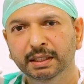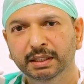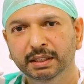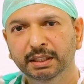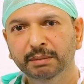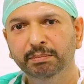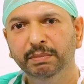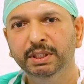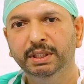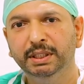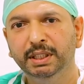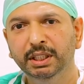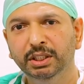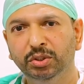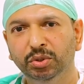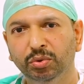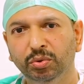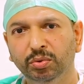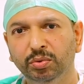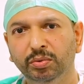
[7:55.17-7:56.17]
the
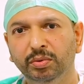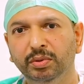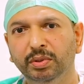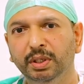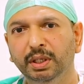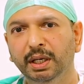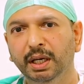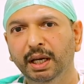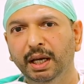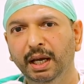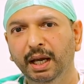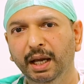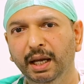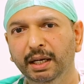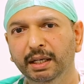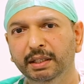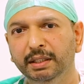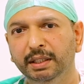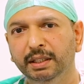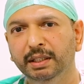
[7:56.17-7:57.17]
mosquito,
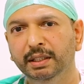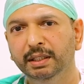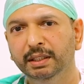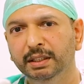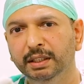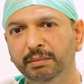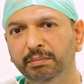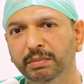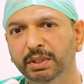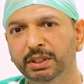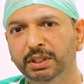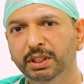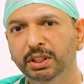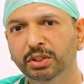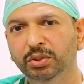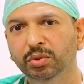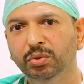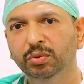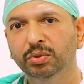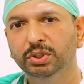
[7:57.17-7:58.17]
and the
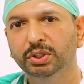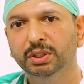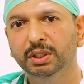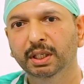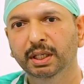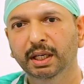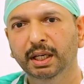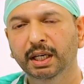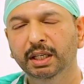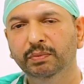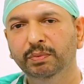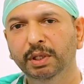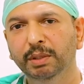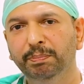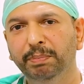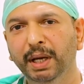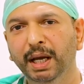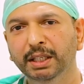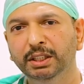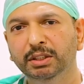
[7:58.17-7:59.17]
mosquitoes, it will
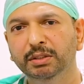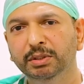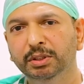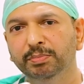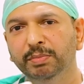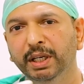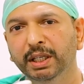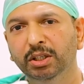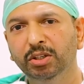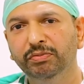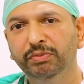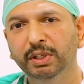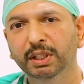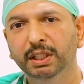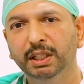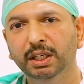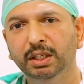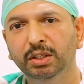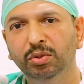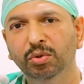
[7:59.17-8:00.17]
pass, this
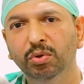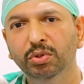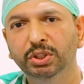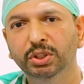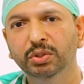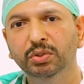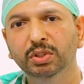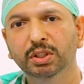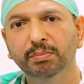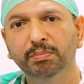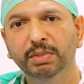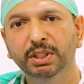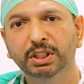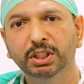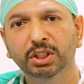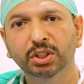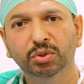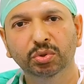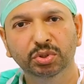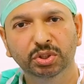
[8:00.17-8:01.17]
microfilaria goes into the
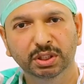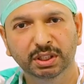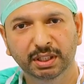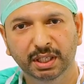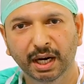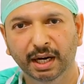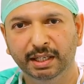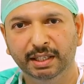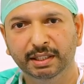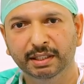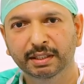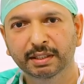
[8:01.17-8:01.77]
mosquito's gut